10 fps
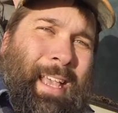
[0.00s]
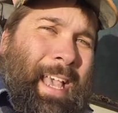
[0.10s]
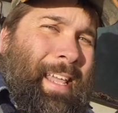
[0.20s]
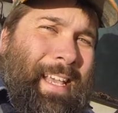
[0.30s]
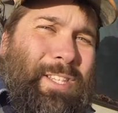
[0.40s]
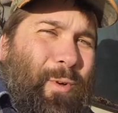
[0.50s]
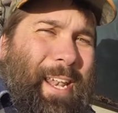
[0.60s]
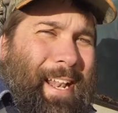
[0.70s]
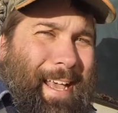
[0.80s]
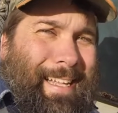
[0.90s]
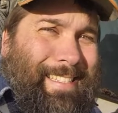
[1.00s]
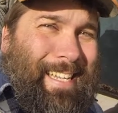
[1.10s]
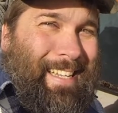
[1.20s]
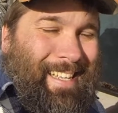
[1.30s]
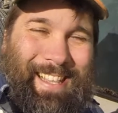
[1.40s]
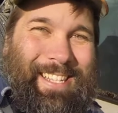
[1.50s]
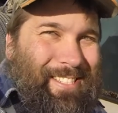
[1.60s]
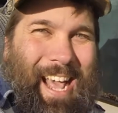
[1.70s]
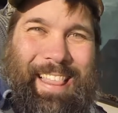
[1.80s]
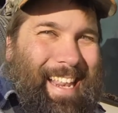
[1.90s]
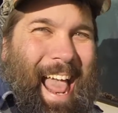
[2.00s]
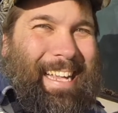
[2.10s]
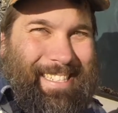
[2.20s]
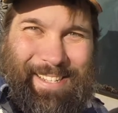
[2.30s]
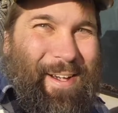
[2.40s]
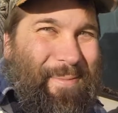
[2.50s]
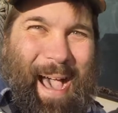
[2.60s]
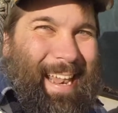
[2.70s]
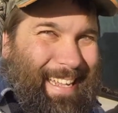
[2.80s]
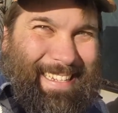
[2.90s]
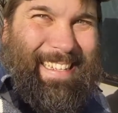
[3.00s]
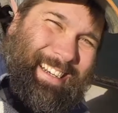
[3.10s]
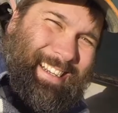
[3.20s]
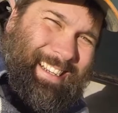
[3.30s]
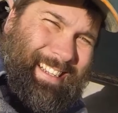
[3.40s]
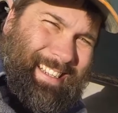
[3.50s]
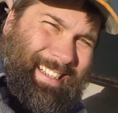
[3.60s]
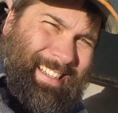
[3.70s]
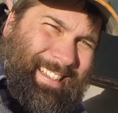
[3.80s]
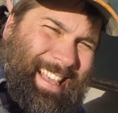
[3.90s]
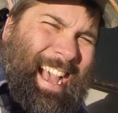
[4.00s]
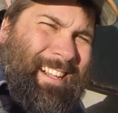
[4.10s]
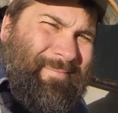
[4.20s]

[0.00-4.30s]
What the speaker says: It is what it is. There's nothing I can do about it. Yeah.